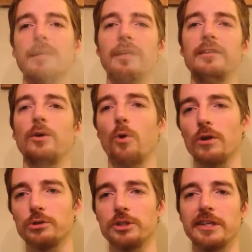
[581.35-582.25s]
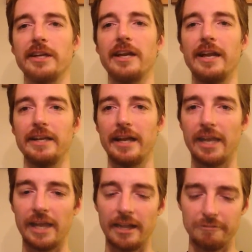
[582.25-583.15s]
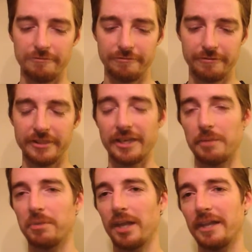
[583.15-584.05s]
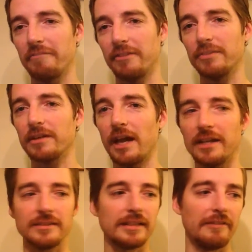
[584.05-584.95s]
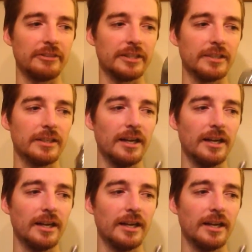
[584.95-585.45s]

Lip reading: and the Origin an 8.5, and then I'd probably give this guy a 7.